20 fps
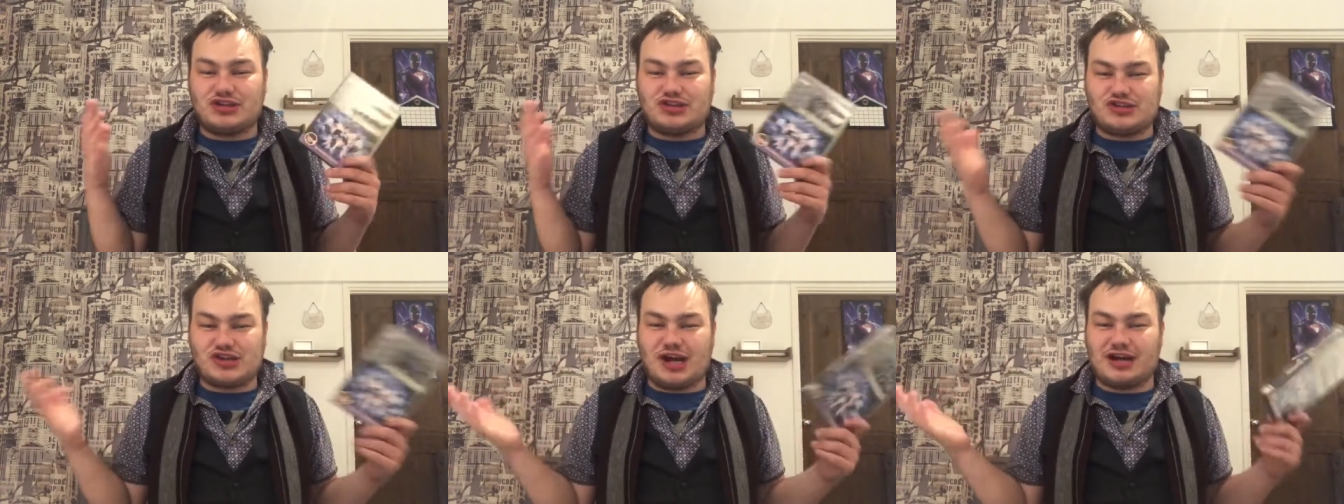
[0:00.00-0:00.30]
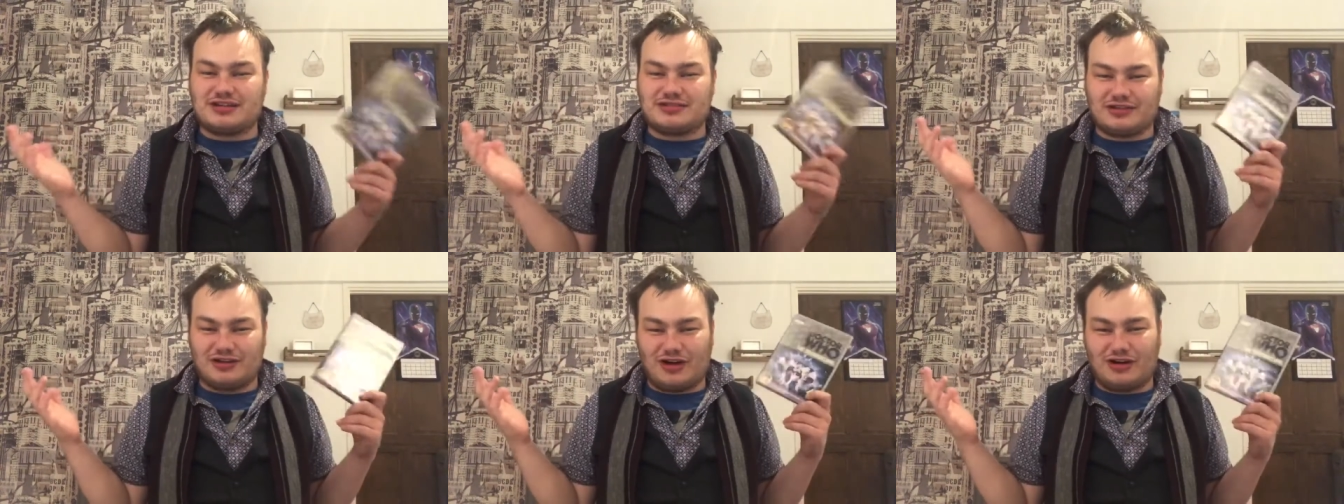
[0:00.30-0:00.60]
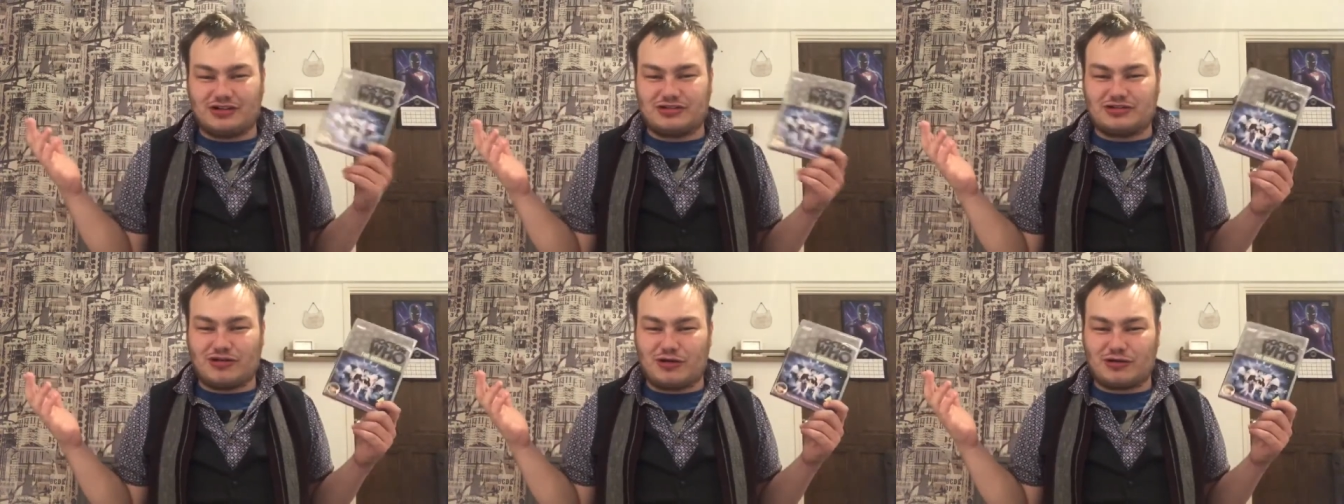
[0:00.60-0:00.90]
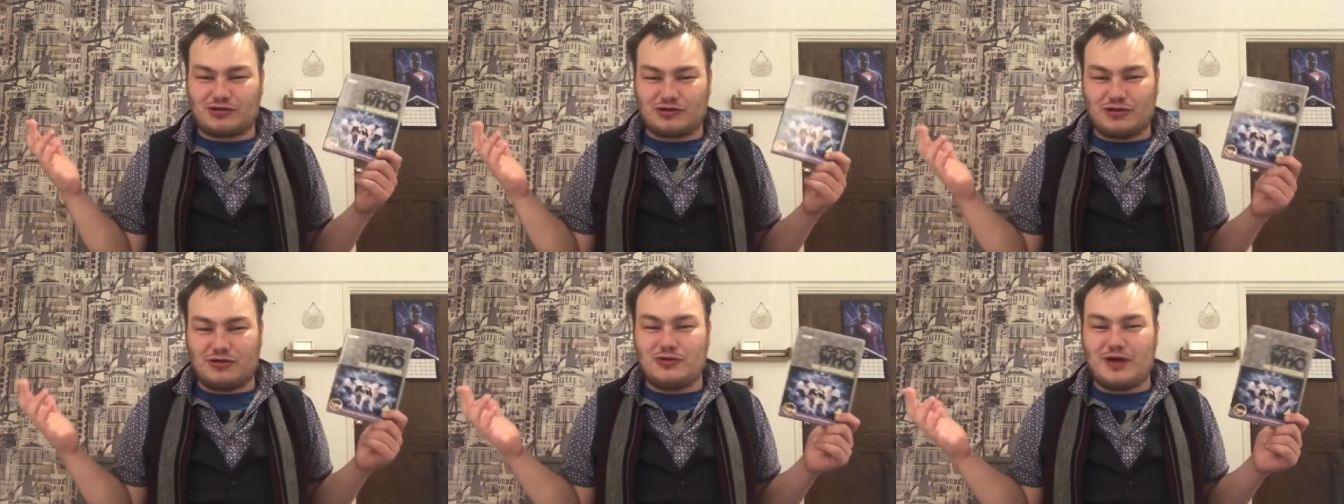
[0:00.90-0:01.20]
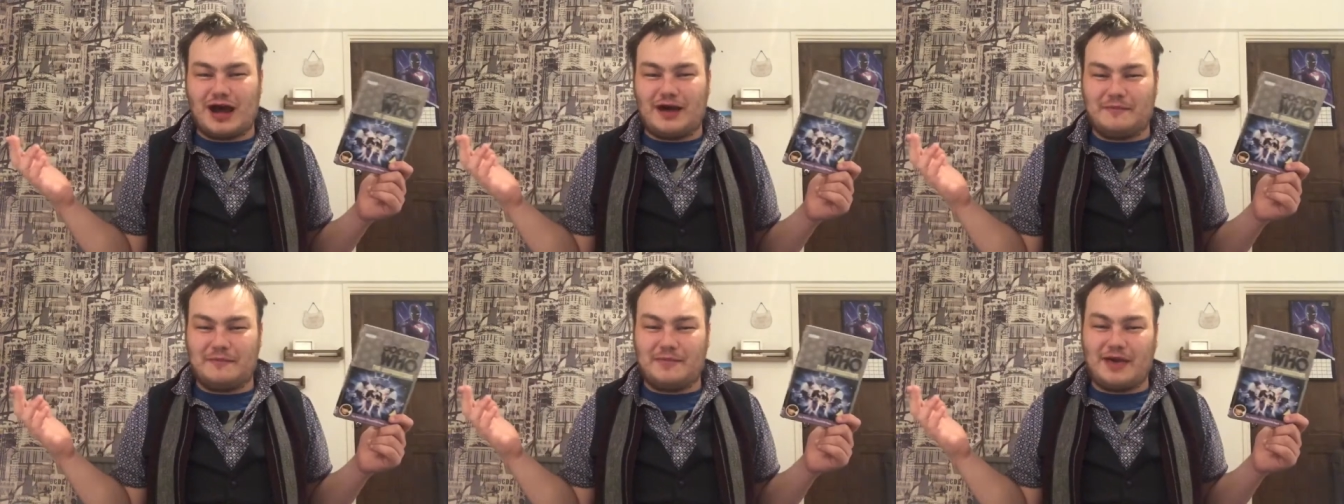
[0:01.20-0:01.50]
junked a lot of Doctor Who
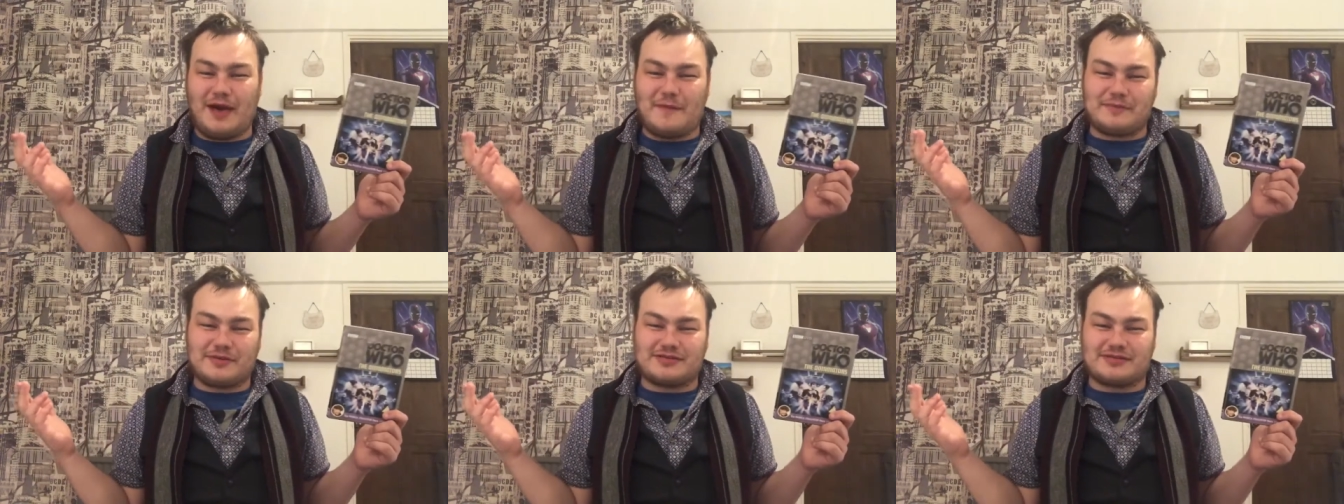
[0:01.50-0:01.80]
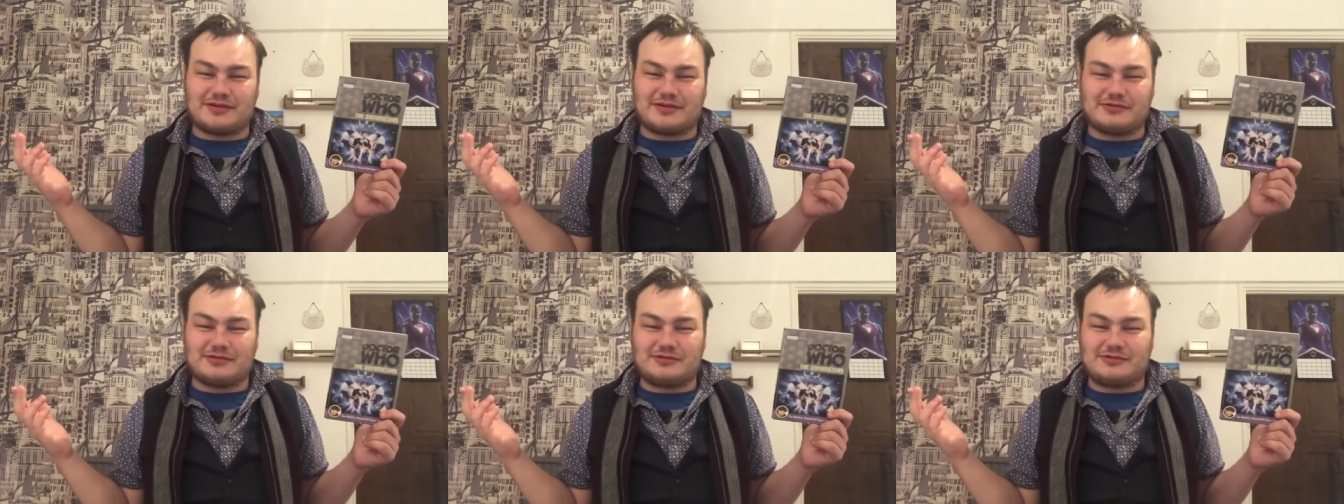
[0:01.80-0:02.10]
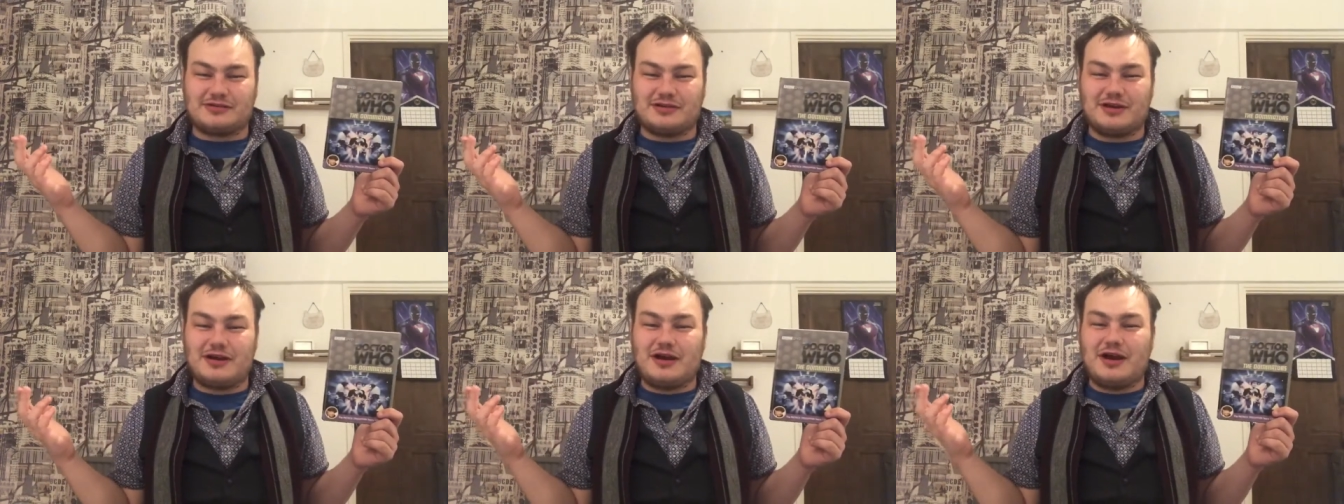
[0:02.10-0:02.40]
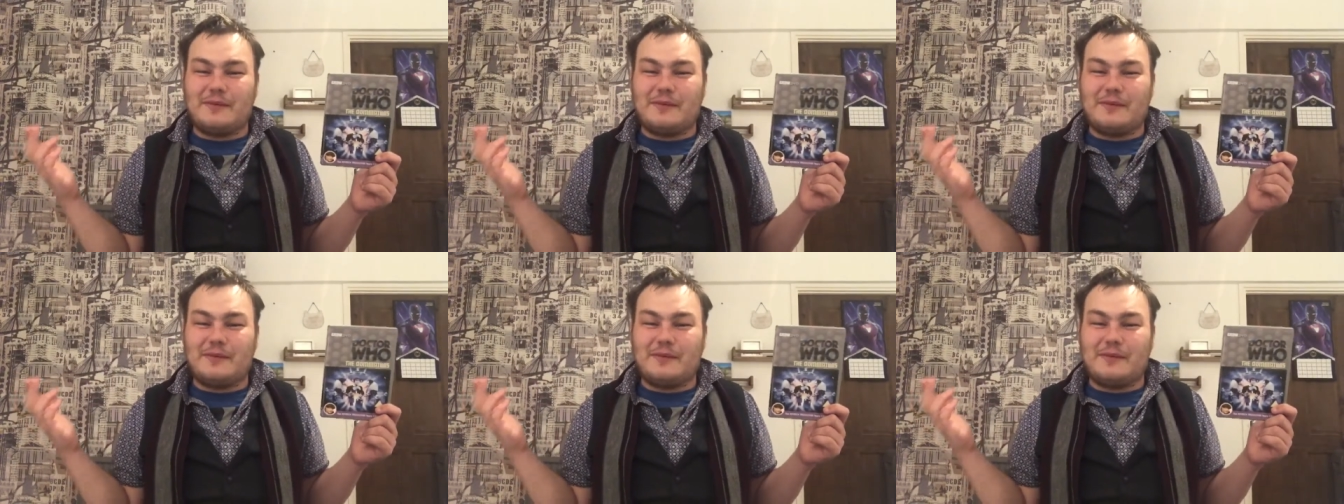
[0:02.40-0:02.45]
episodes,